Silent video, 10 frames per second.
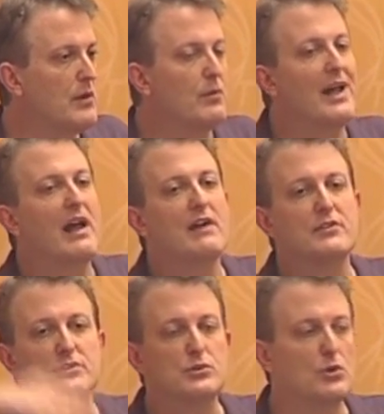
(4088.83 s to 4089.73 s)
without
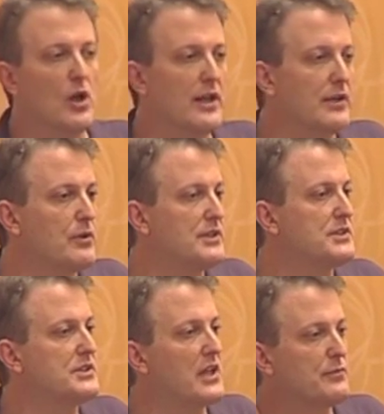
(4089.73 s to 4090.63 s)
having to do all that
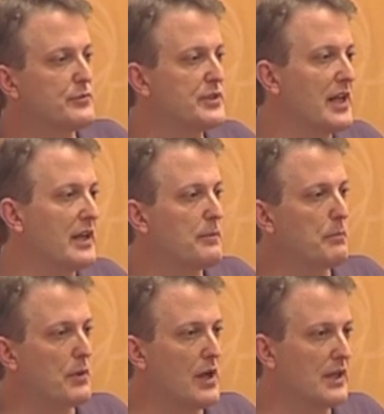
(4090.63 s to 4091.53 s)
crazy stuff of setting up a
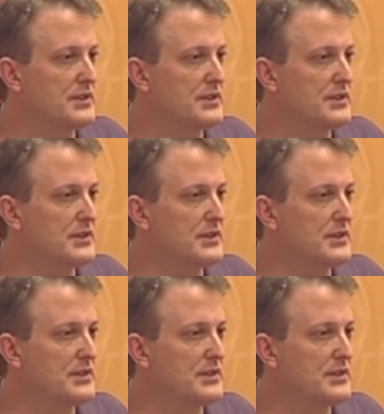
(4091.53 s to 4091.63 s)
blog,